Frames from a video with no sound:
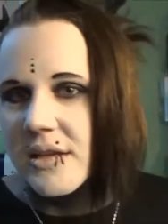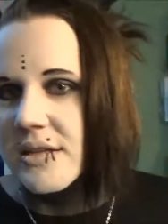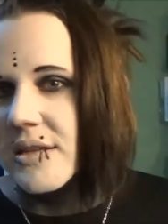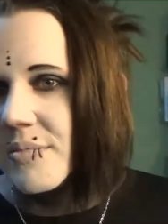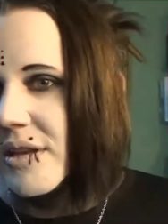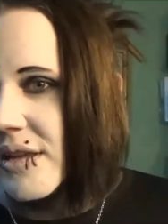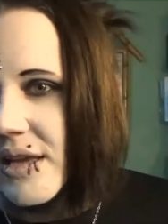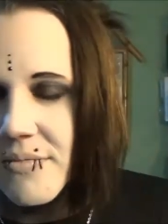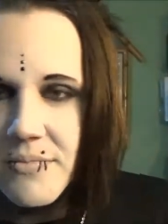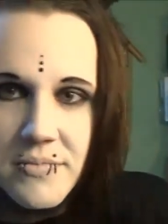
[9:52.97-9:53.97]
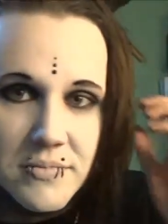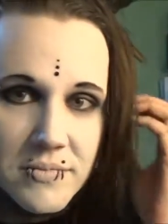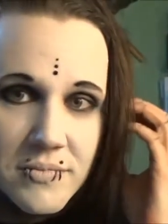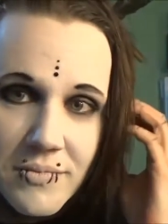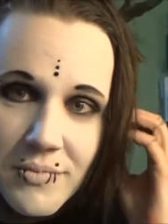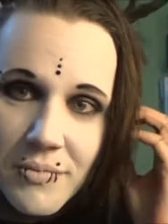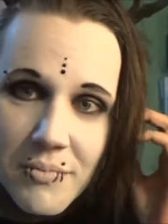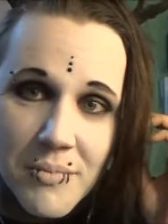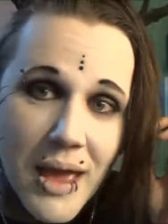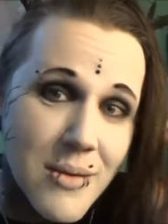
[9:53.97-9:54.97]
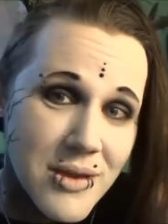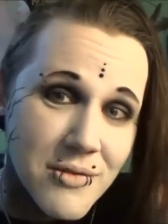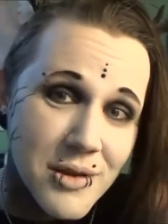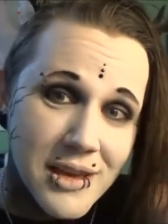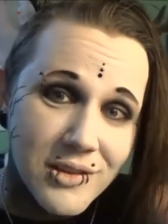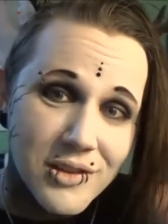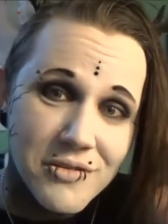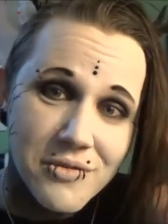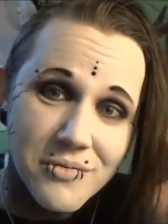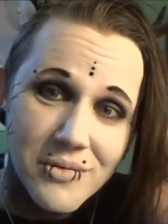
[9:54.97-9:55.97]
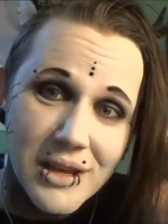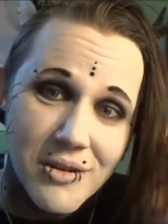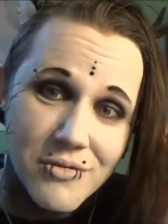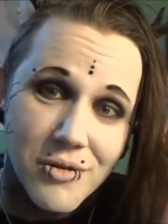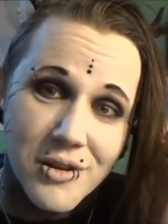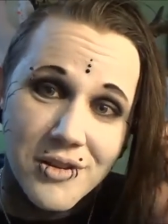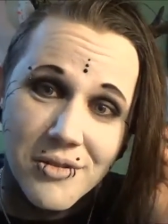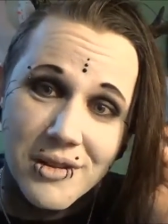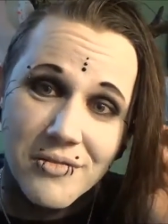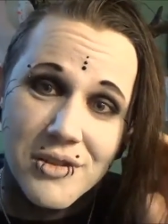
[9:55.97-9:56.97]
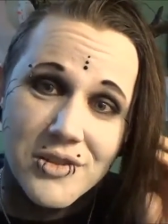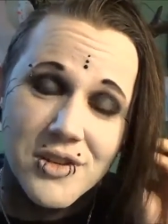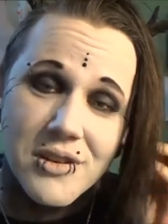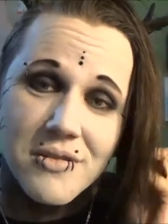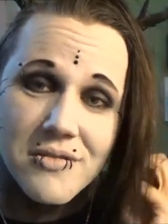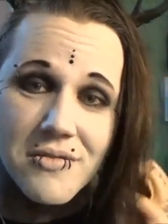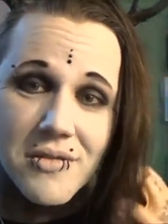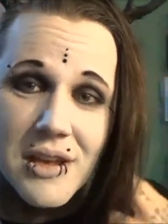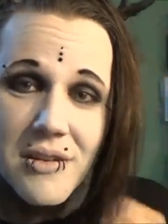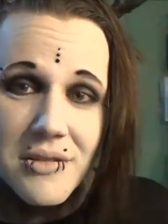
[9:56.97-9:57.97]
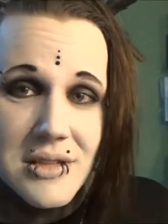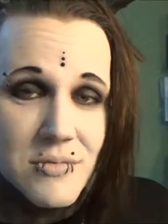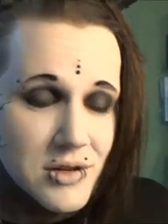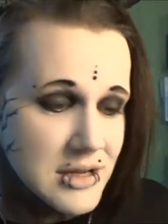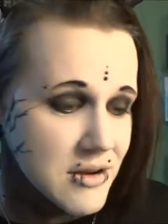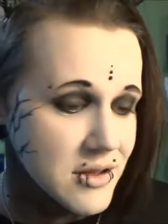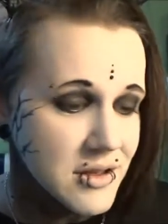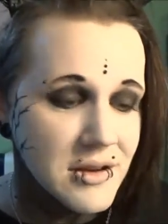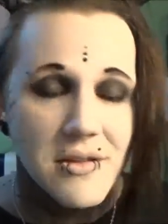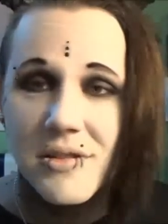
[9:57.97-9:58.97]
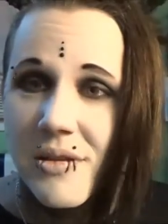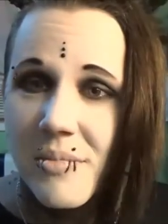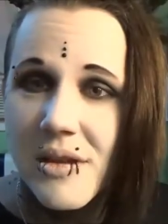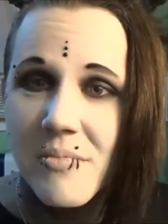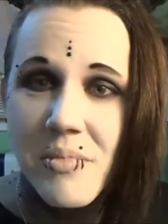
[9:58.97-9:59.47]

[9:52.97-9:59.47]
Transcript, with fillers: something that maybe we could look, you know, forward to in the future if, you know, this works out good or something.